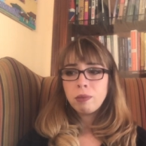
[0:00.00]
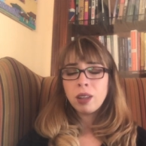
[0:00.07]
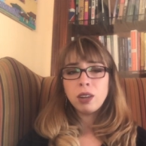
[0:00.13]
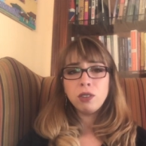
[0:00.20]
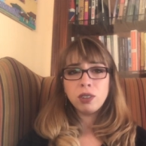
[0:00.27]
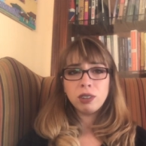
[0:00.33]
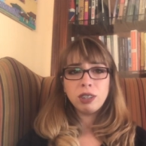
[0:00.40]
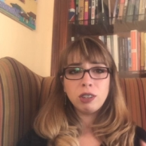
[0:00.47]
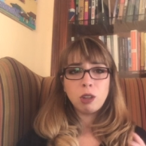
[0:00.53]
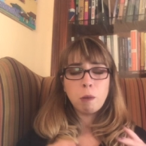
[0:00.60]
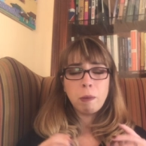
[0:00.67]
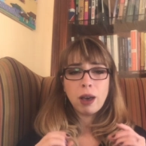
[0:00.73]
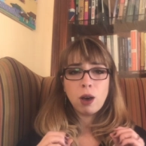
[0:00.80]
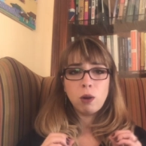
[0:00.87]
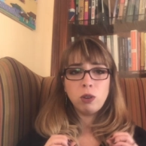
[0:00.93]
a series
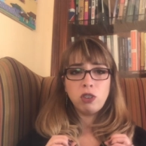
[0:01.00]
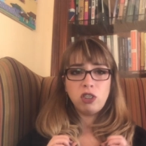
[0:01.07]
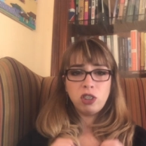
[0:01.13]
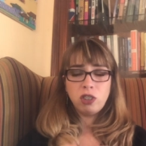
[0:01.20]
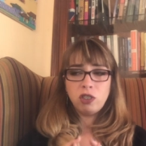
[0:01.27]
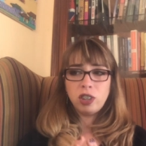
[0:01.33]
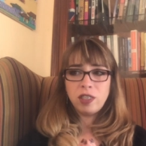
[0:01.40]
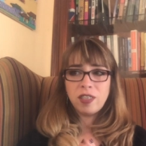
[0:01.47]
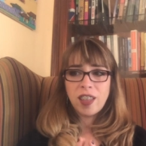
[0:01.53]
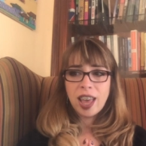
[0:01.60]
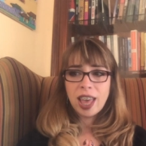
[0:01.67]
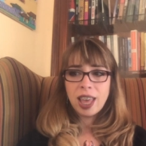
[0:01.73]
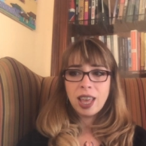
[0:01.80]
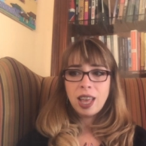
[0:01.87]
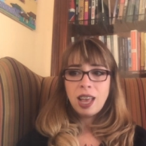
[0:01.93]
about children
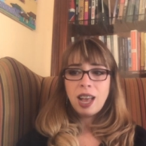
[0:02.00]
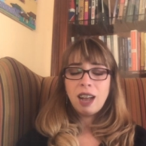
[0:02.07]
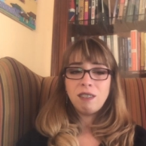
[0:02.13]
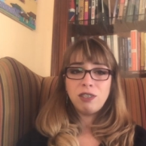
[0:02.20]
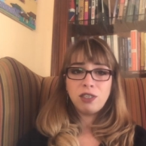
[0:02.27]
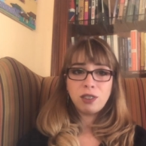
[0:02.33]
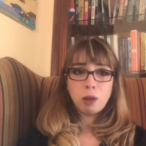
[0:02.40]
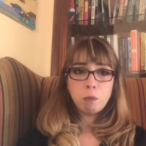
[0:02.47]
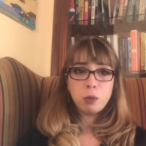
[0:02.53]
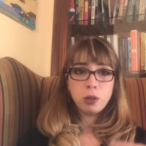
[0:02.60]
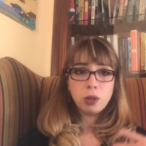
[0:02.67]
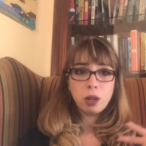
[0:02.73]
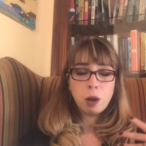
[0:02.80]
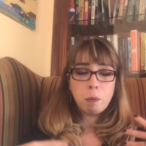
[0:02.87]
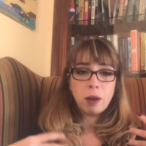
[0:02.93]
that have
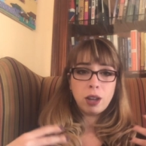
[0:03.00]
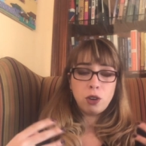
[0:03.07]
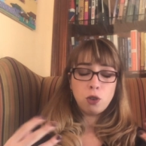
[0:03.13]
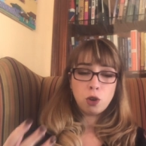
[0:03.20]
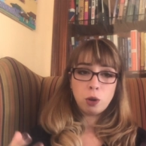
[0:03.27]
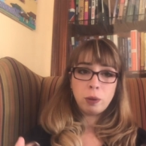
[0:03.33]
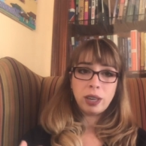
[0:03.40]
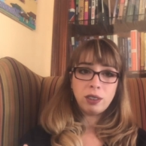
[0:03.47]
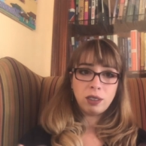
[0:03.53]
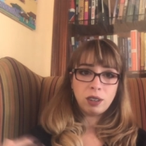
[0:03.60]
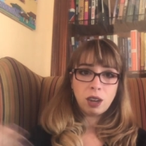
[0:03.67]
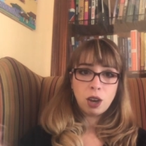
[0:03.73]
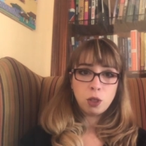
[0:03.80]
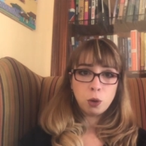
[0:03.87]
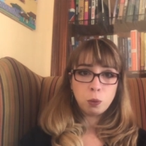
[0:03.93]
stumbled upon doorways
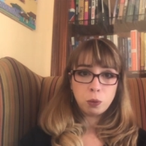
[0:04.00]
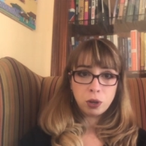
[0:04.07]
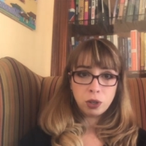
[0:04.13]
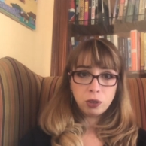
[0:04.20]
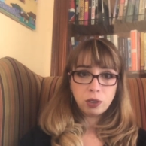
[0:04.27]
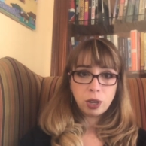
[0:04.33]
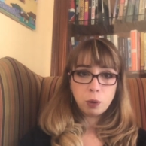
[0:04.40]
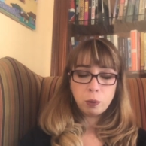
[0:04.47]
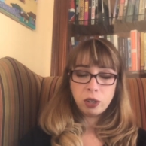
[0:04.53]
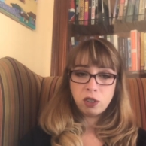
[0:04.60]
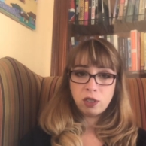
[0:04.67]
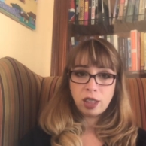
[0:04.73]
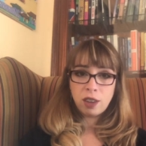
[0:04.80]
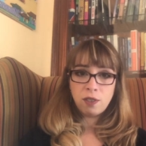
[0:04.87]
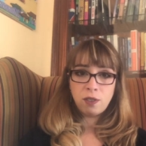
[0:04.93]
into other worlds in
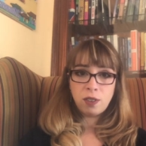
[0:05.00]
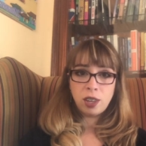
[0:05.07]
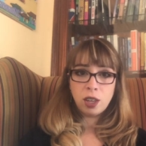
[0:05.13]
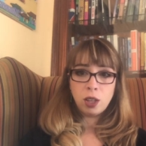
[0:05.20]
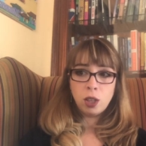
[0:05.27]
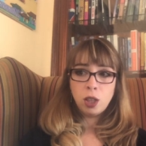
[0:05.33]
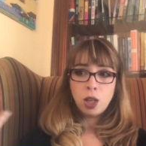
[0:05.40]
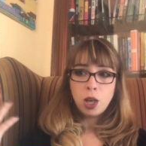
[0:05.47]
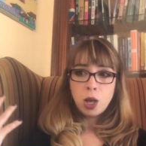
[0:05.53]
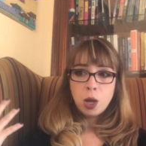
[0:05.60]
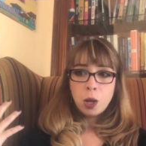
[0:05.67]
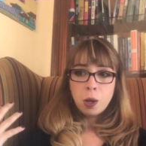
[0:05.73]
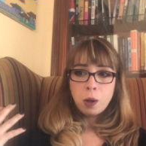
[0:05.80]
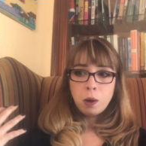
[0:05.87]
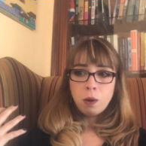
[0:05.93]
which they feel
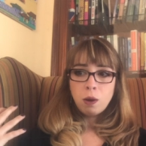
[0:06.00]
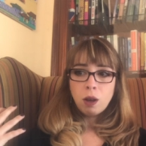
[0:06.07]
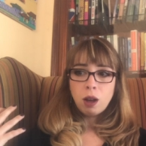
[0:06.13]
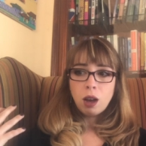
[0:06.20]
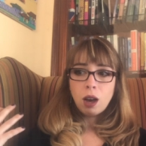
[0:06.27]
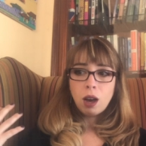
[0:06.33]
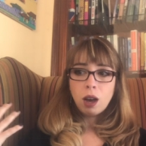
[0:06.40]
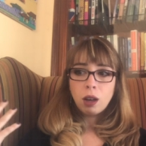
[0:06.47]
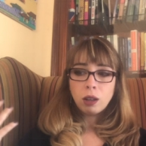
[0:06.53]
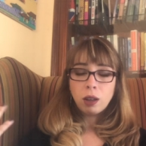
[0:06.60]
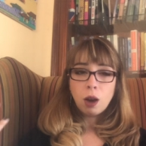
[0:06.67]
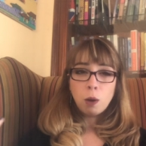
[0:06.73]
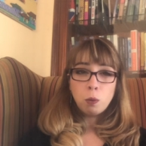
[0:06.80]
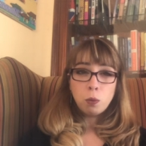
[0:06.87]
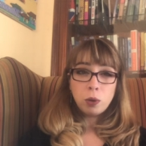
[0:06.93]
a,
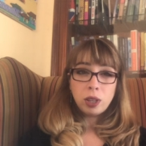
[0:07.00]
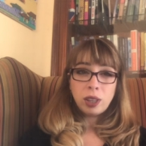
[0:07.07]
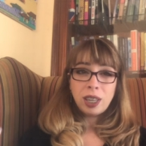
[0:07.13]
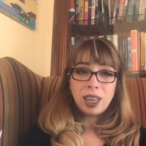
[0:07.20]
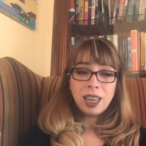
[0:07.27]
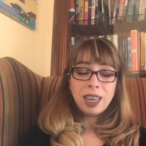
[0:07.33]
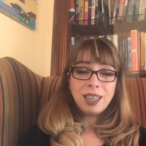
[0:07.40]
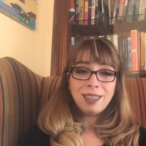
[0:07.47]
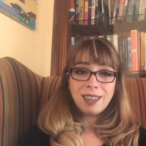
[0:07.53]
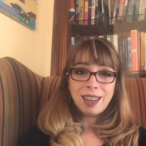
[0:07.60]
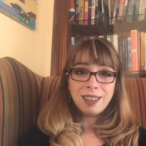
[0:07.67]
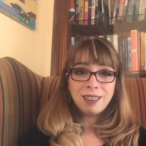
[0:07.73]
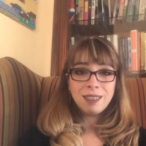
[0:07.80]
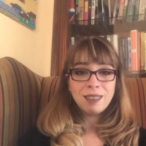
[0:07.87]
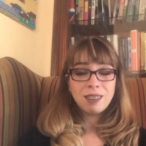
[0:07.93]
a, really
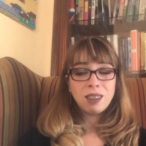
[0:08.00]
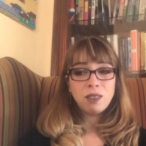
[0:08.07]
intense